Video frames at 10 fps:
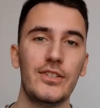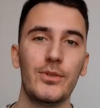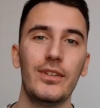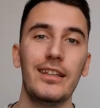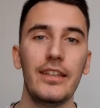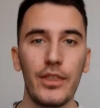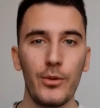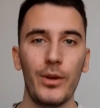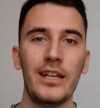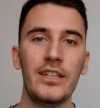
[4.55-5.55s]
to the
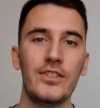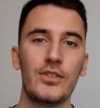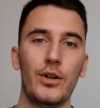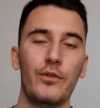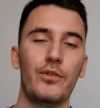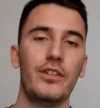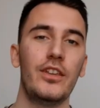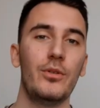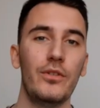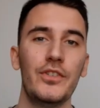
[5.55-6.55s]
Lithuanian song for the
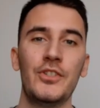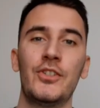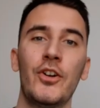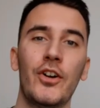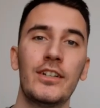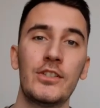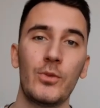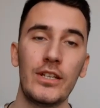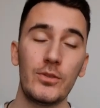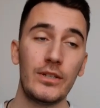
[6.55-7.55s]
Eurovision Song Contest
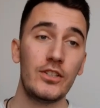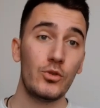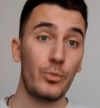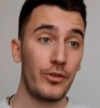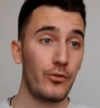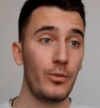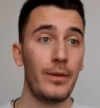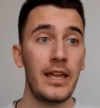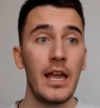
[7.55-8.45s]
2022 performed by